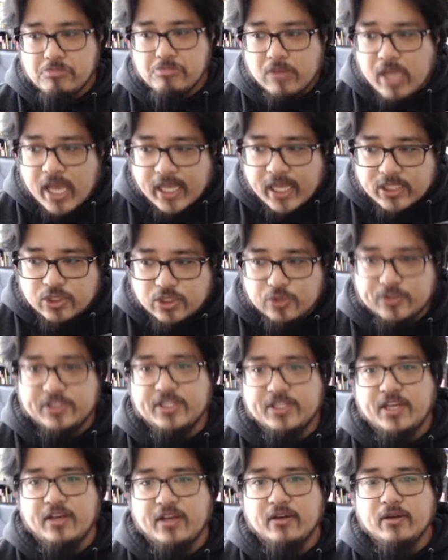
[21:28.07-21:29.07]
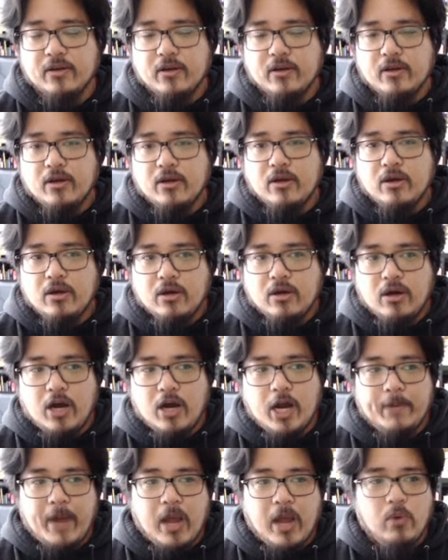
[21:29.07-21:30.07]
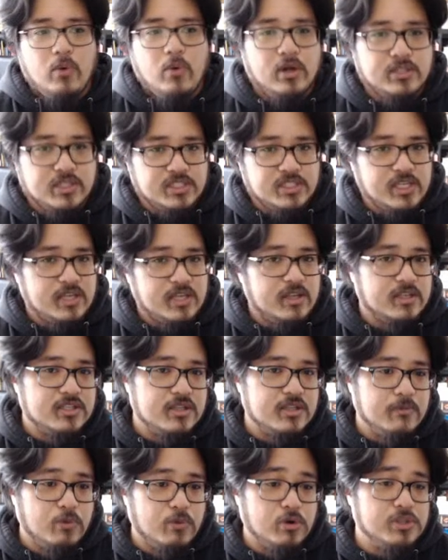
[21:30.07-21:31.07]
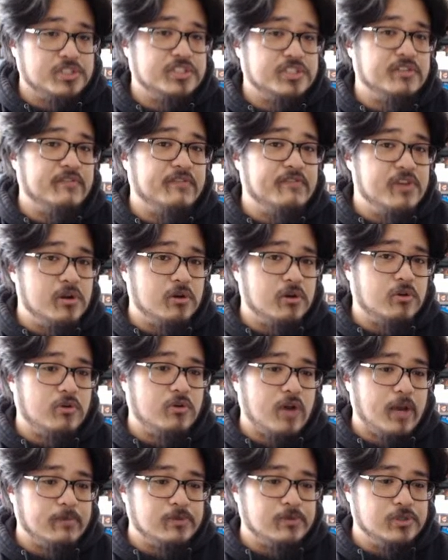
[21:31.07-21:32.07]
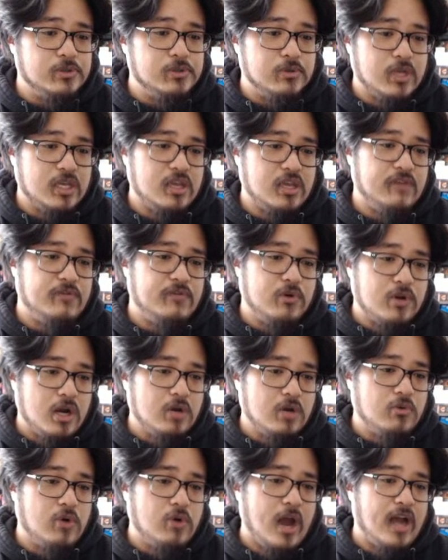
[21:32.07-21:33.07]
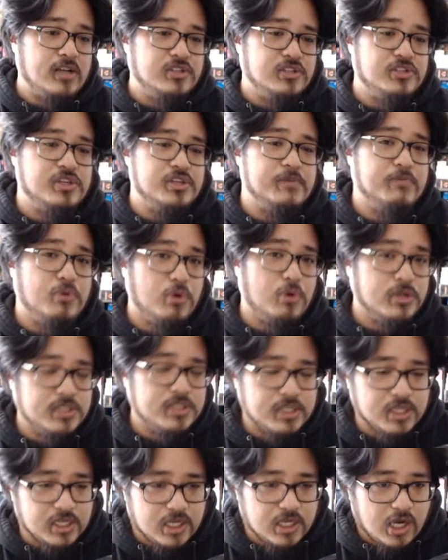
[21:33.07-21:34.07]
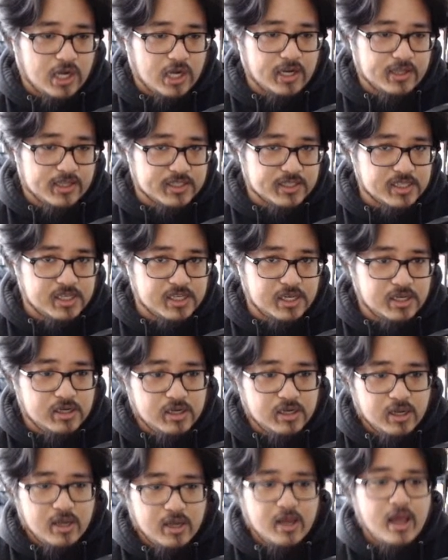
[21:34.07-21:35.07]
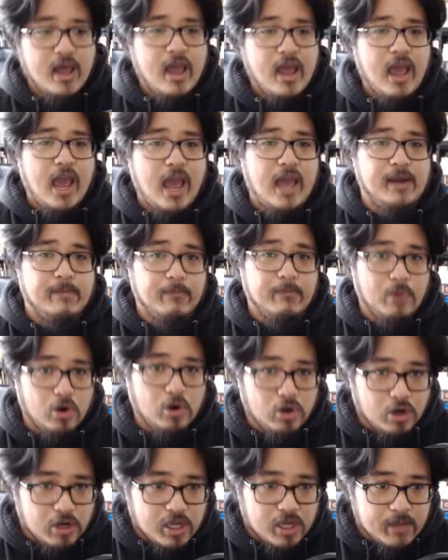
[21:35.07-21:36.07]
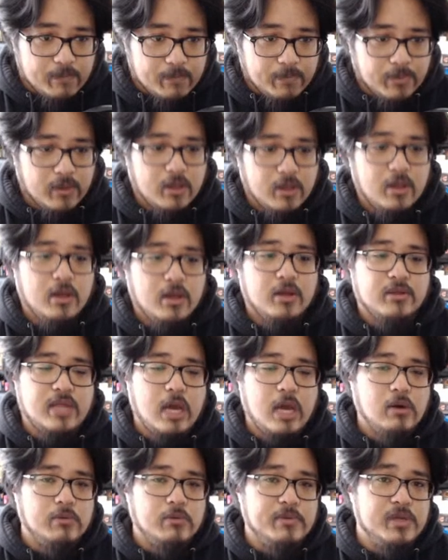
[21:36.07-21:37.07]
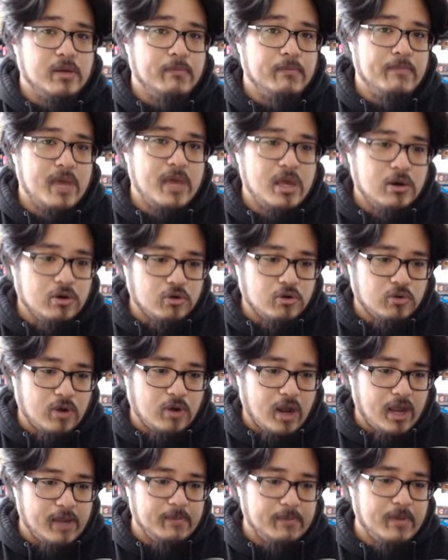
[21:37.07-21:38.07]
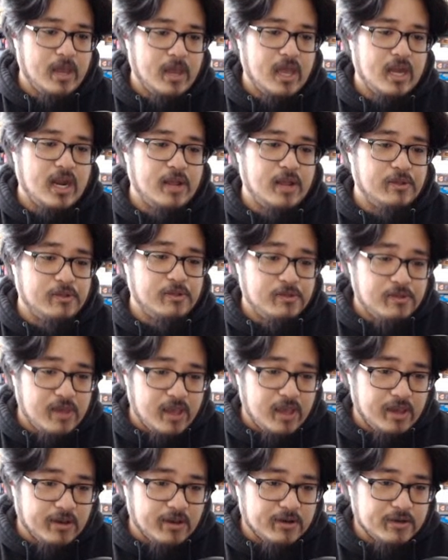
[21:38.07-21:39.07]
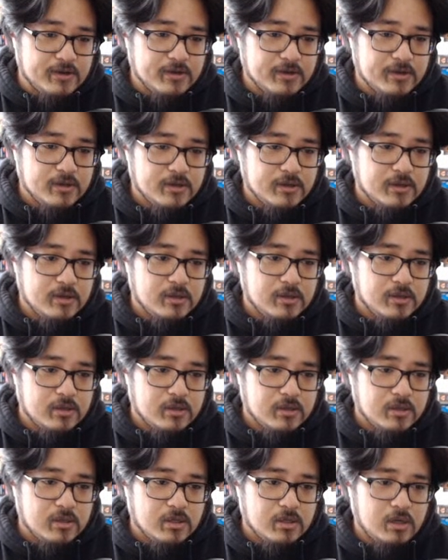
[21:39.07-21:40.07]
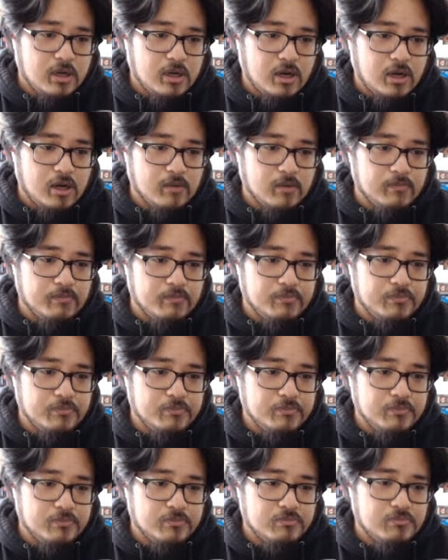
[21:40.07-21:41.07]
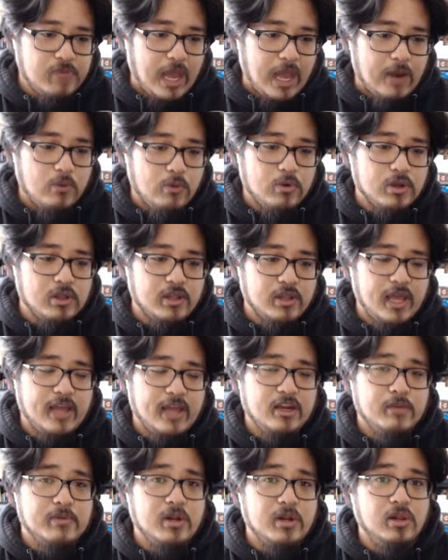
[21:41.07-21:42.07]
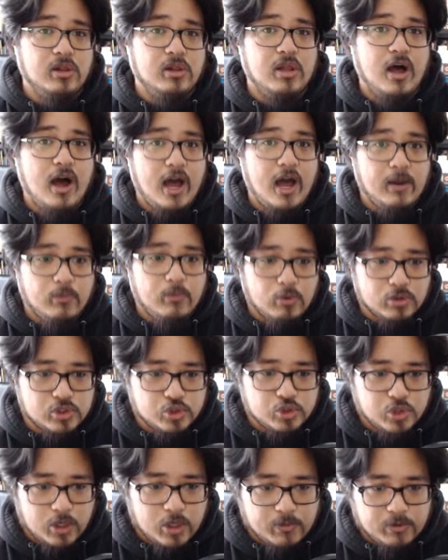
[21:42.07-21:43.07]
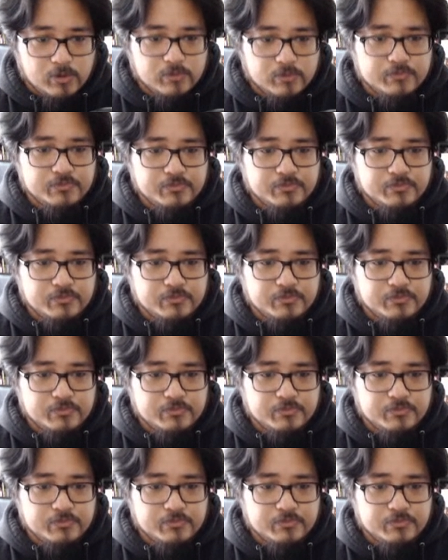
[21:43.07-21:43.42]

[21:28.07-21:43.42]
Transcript: Interesting. I want to say that's the more severe crime too. Like if Okonkwo actually pointed the gun at this kid and murdered him, that would be a male crime. And I think that would land him in a lot more trouble.